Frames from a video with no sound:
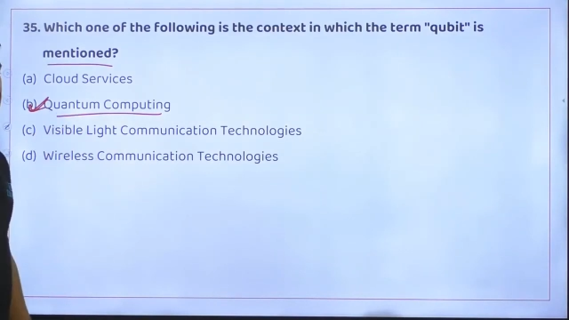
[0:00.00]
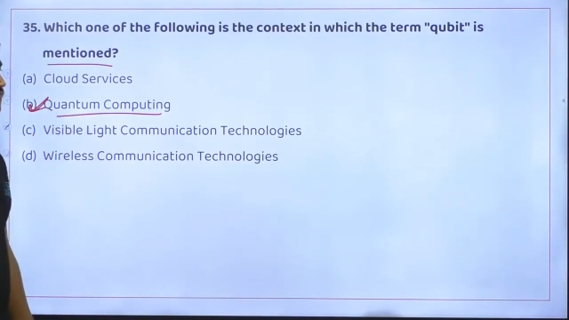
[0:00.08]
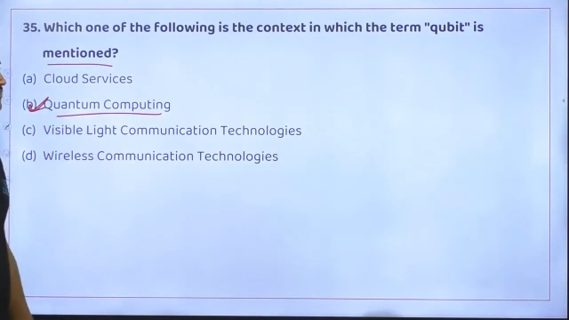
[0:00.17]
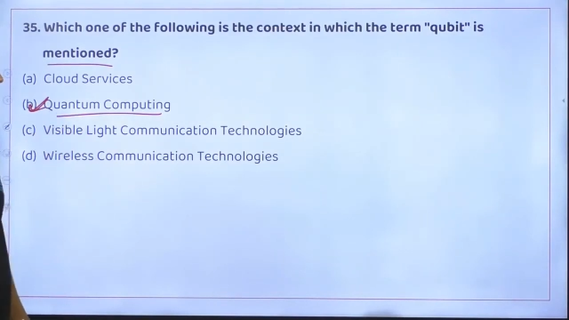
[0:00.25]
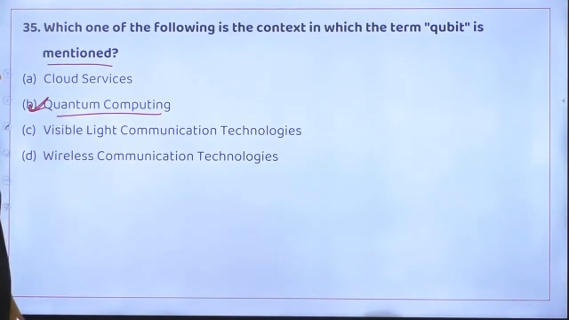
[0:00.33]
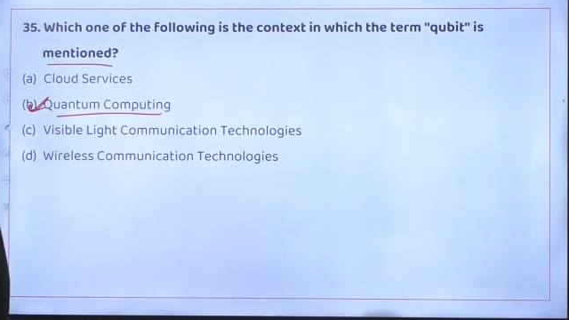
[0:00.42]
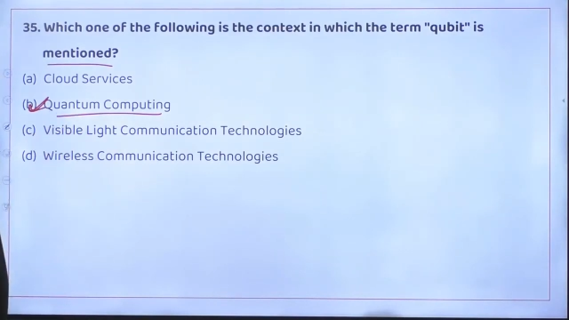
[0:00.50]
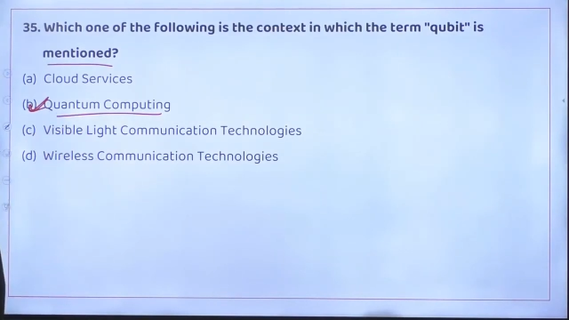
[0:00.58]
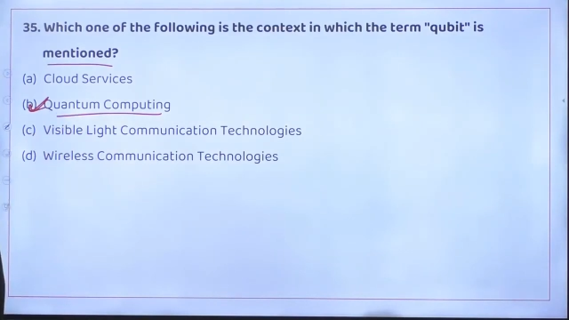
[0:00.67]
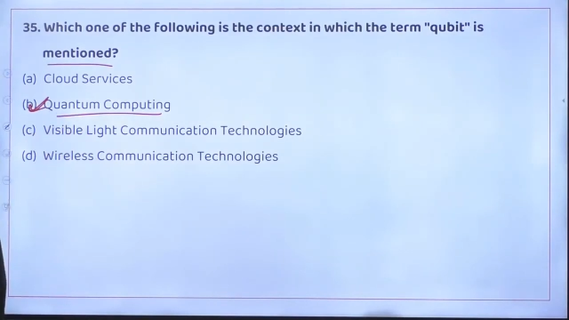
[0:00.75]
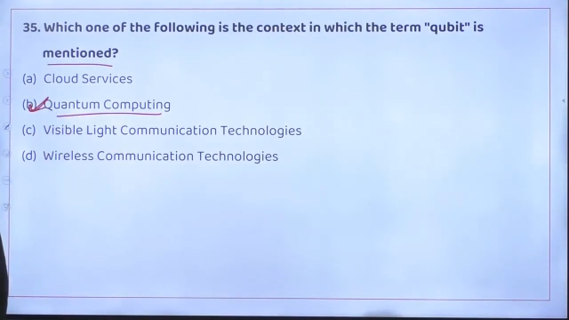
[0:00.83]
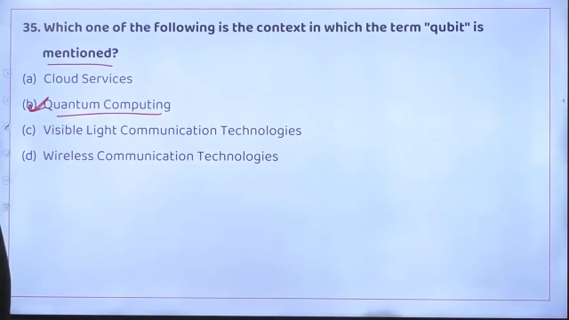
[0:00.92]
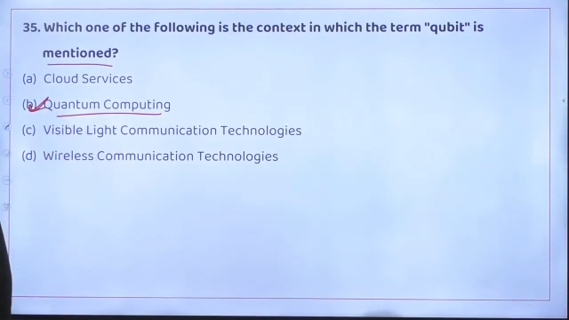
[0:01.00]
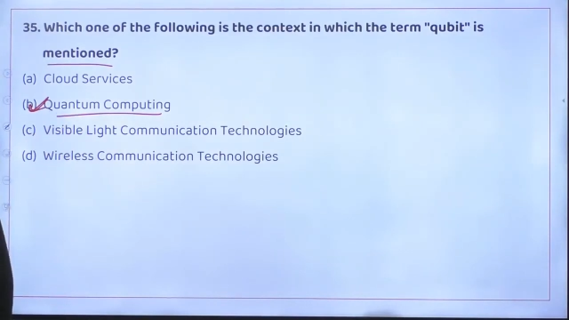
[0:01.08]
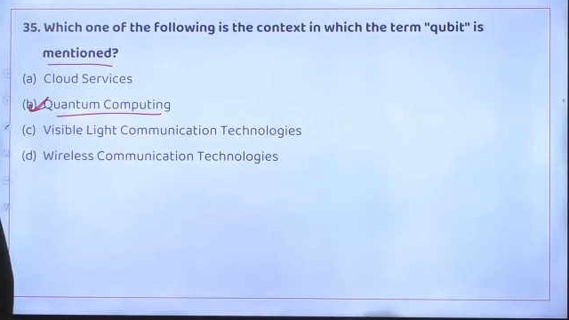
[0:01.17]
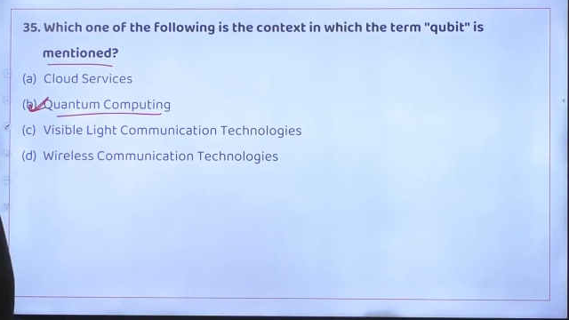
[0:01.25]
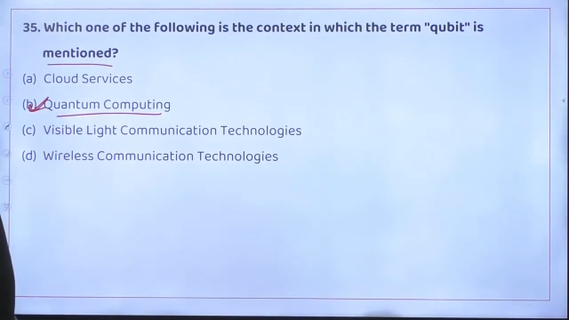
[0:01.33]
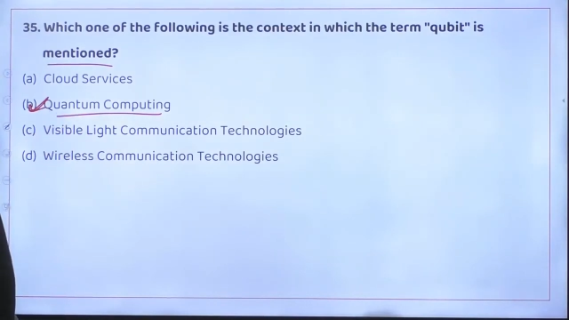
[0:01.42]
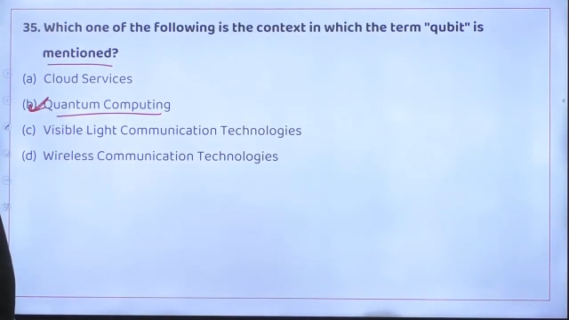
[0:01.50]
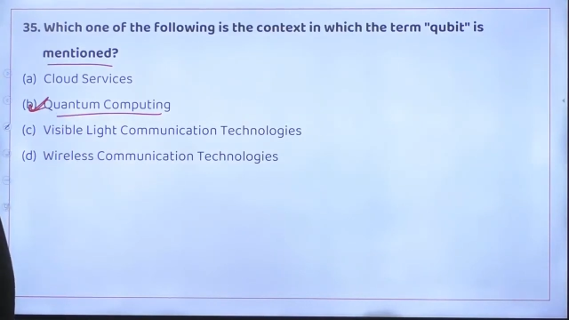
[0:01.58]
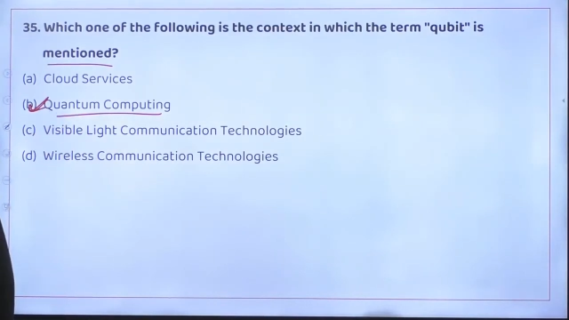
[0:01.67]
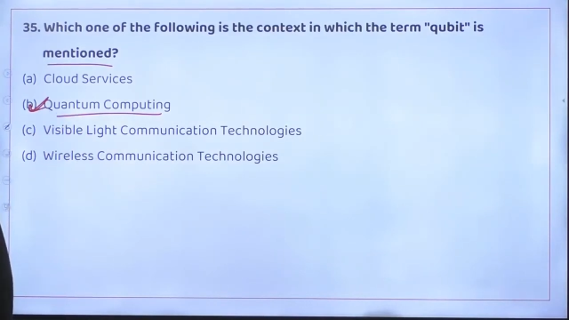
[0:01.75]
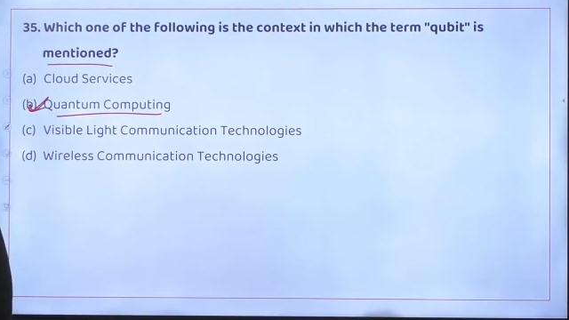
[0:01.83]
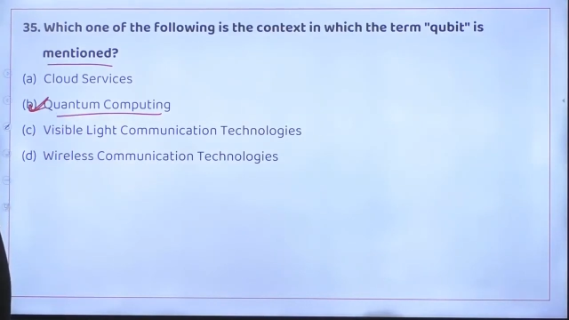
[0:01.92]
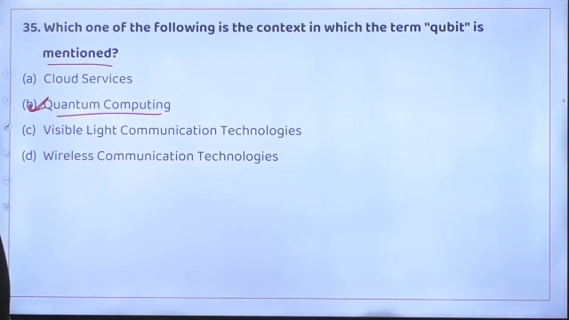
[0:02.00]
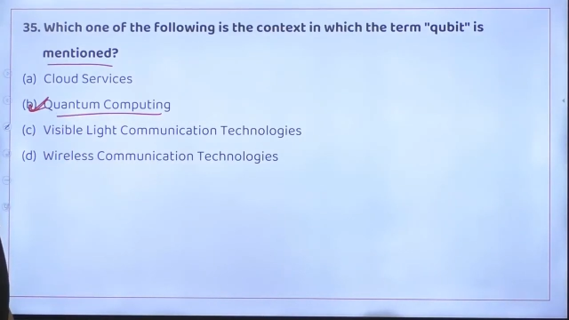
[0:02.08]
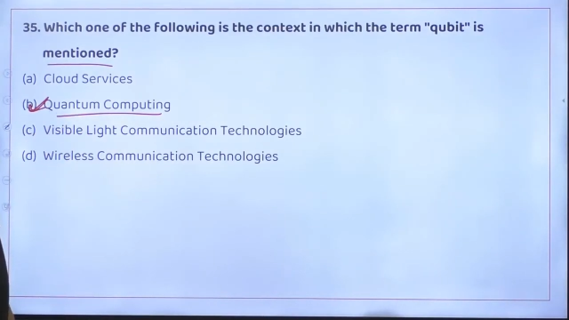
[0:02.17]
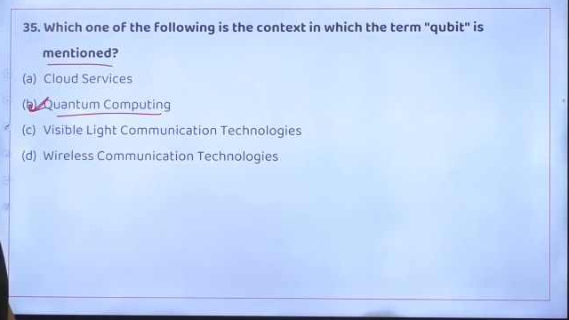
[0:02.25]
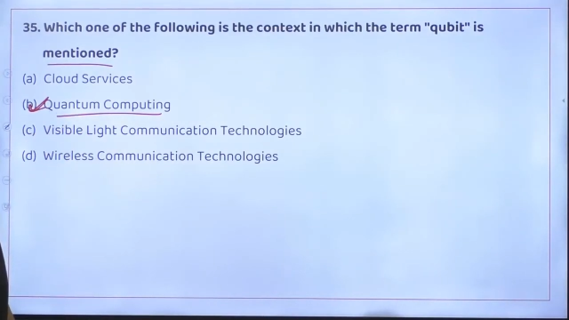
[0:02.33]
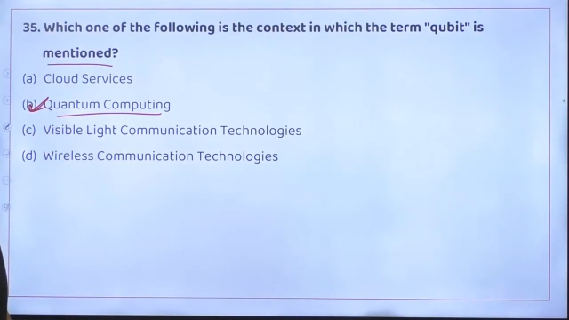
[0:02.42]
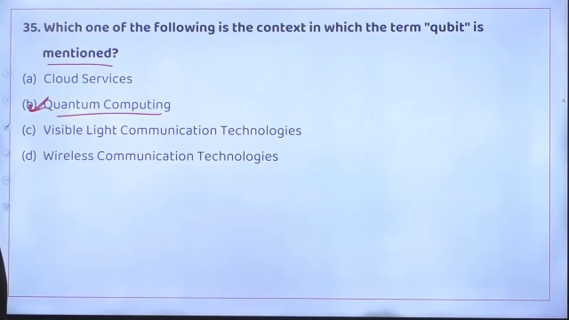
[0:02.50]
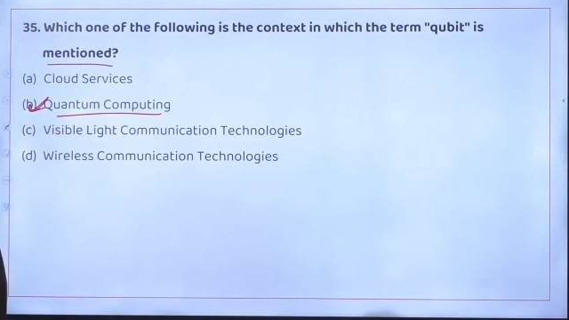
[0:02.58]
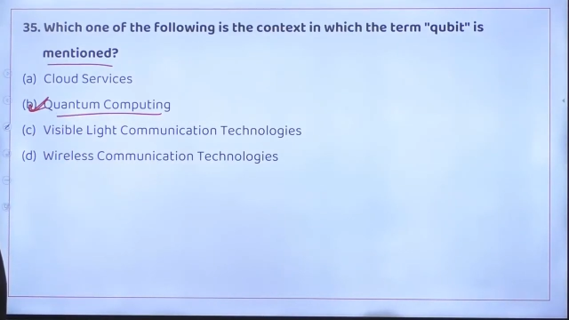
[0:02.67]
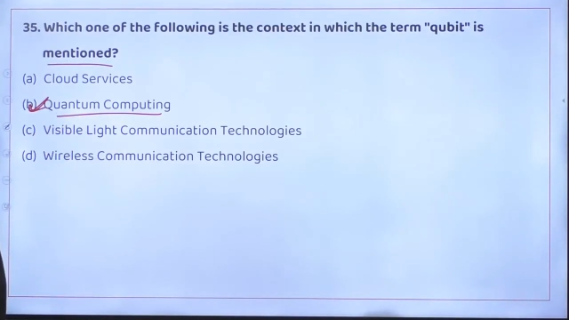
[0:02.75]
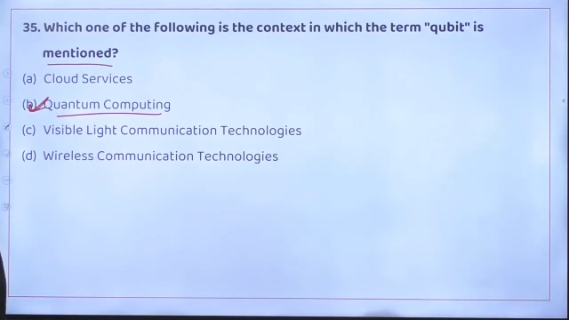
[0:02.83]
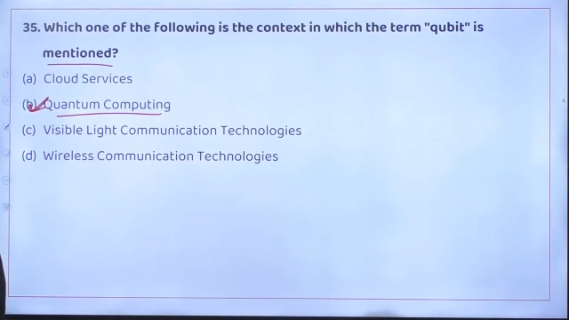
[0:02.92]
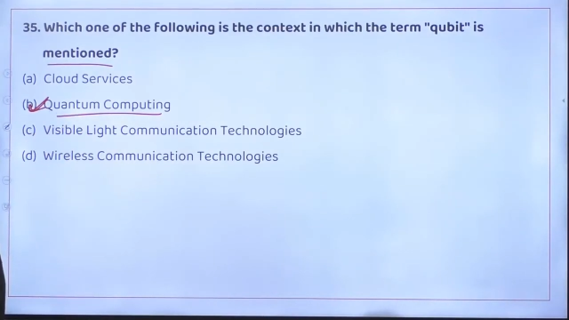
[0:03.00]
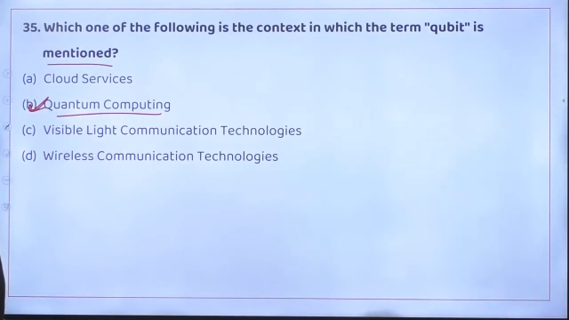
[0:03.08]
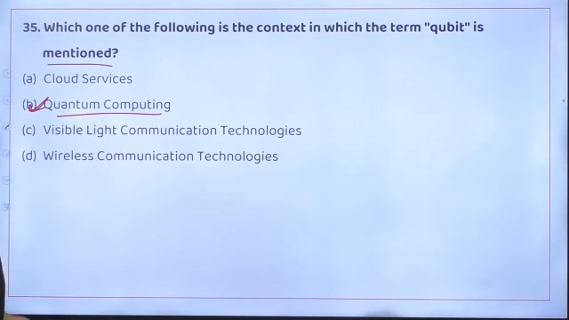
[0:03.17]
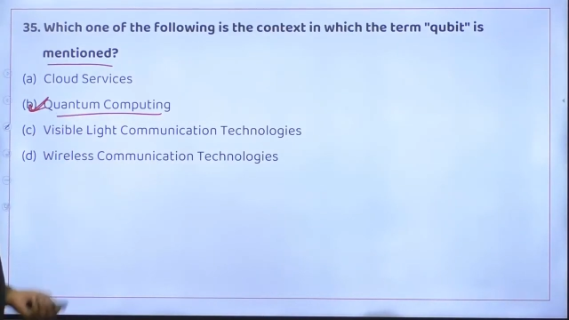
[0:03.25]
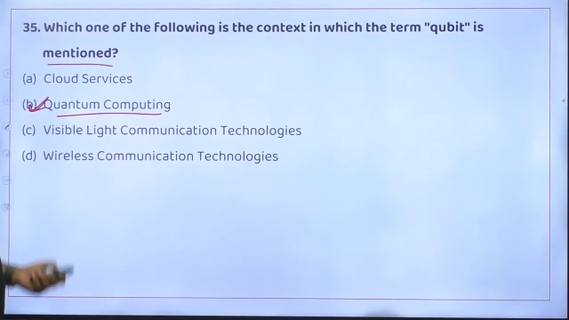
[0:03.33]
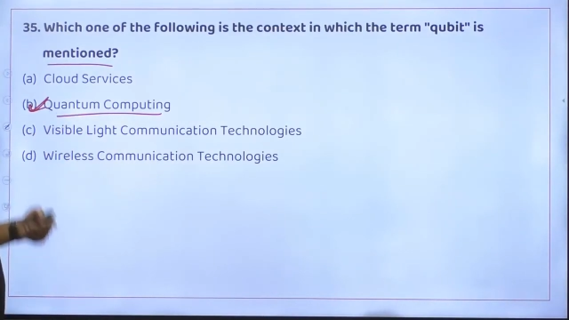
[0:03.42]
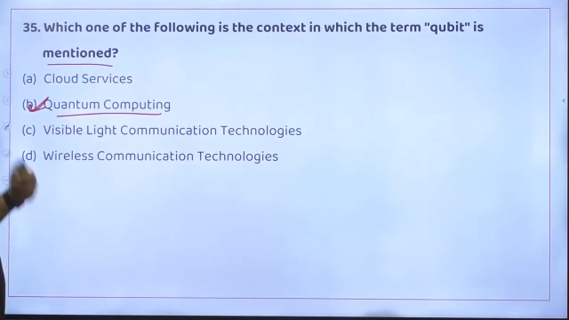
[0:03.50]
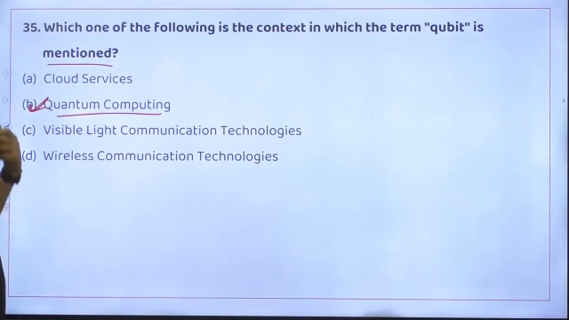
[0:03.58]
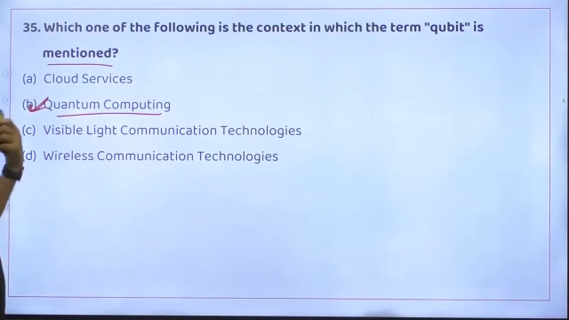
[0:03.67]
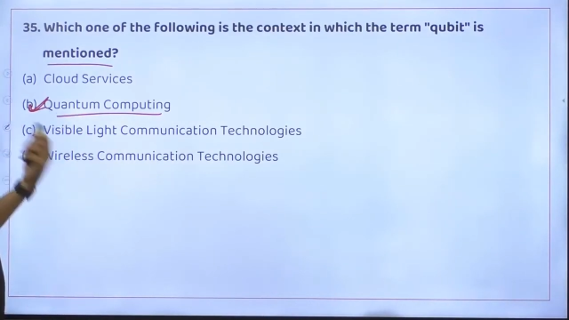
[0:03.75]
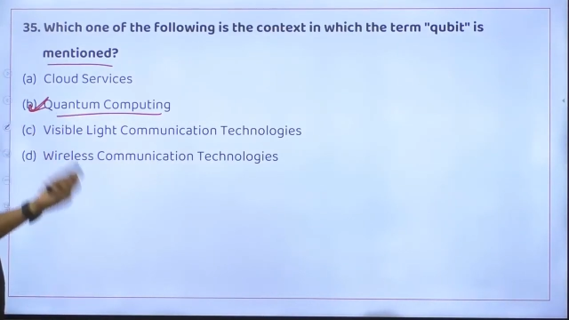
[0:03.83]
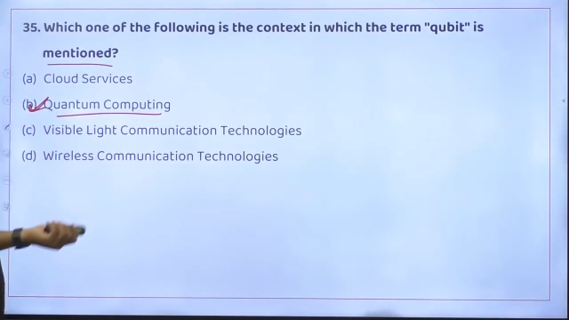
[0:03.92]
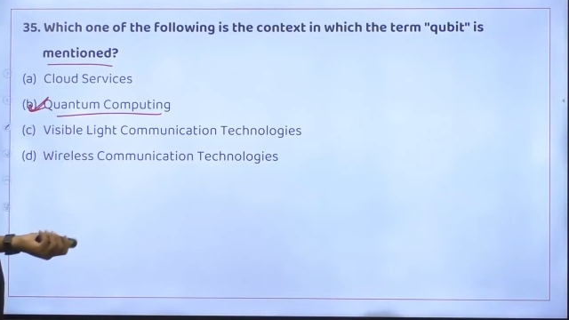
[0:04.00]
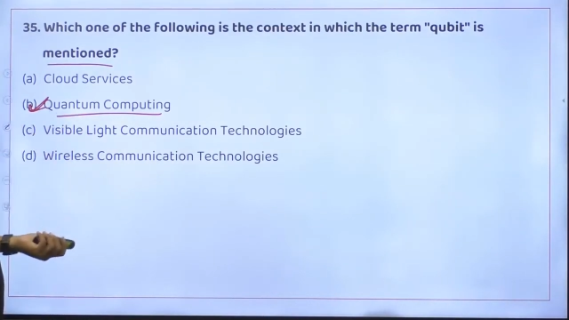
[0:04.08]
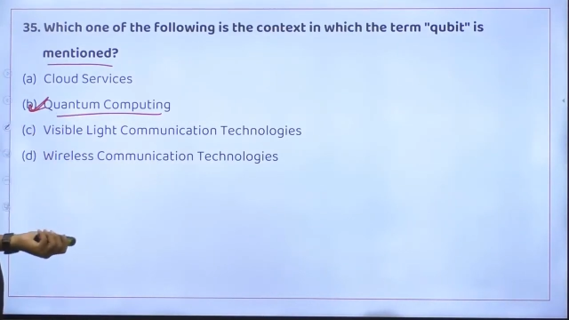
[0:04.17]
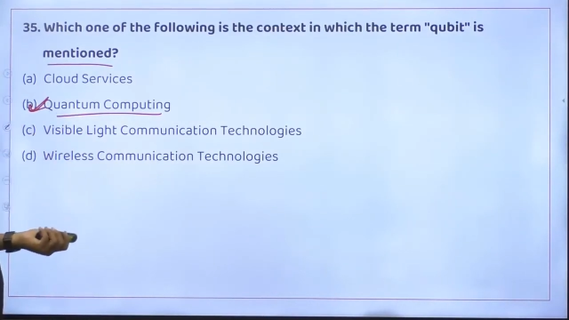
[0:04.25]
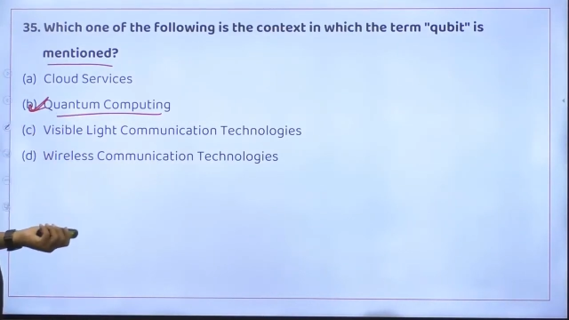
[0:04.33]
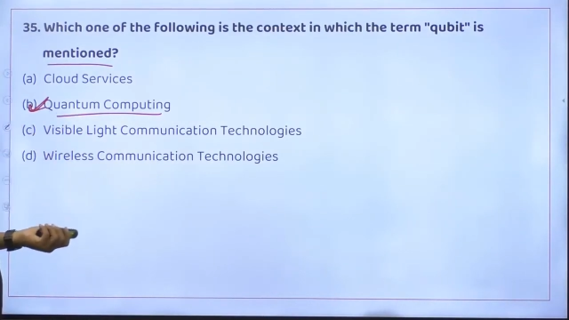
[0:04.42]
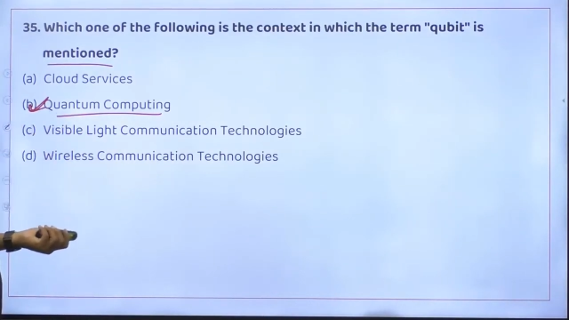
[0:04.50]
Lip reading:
No face is visible, so there are no lips to read.